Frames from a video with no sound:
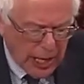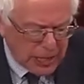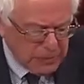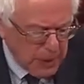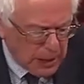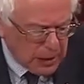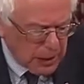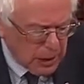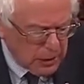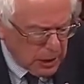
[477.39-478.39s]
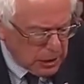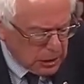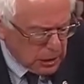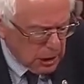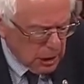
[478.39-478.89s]
has meant in
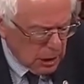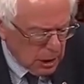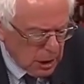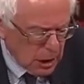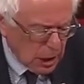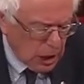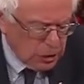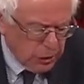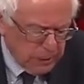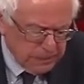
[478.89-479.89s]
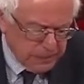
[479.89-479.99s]
this country.